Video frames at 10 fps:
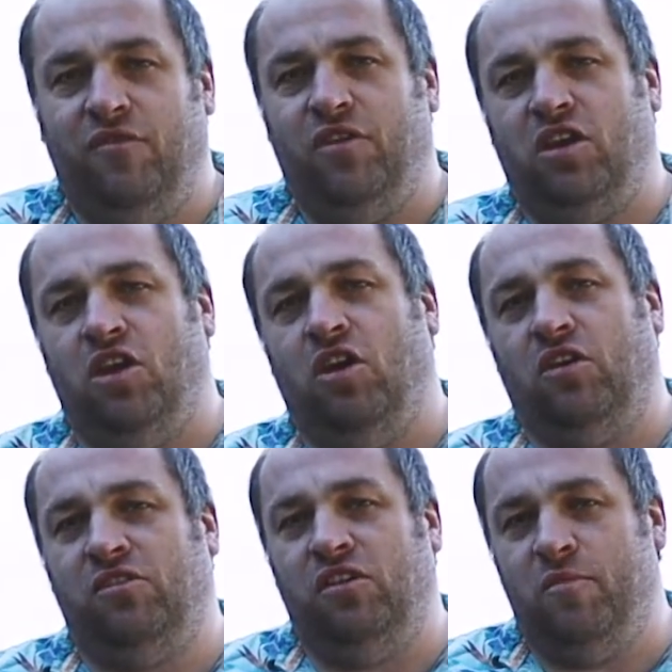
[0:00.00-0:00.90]
of your
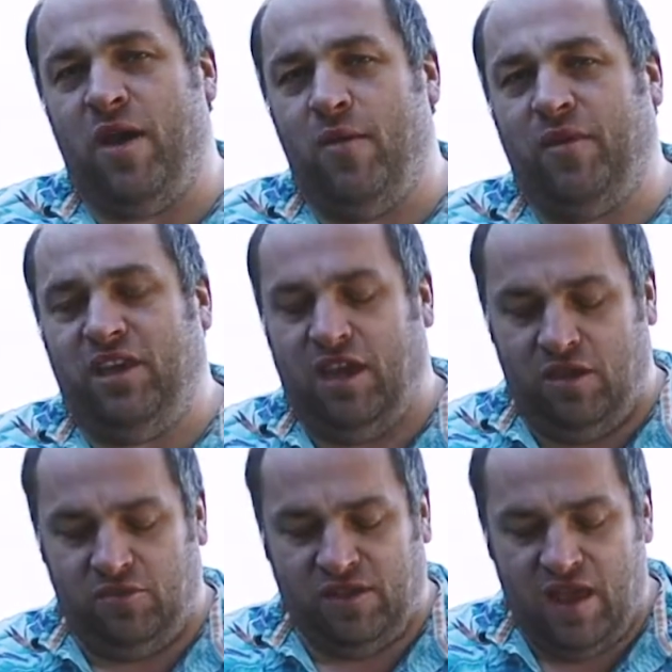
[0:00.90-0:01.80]
cooks and your
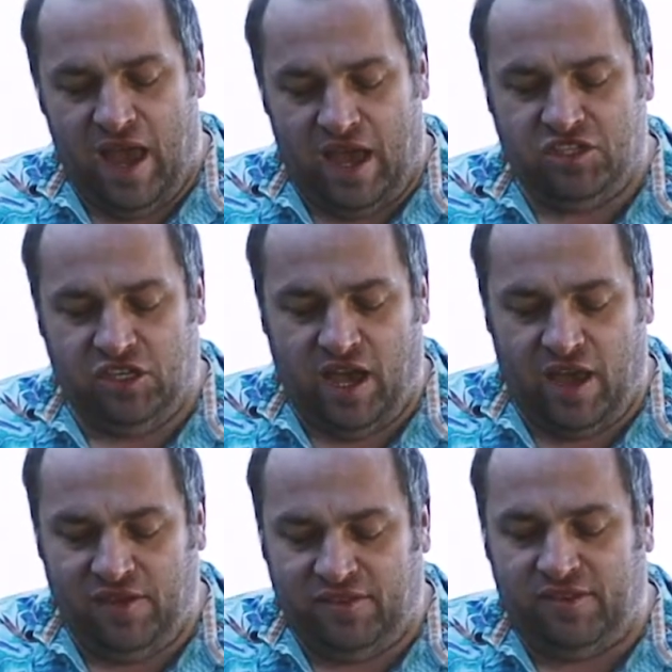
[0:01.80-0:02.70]
barbecues as you go. This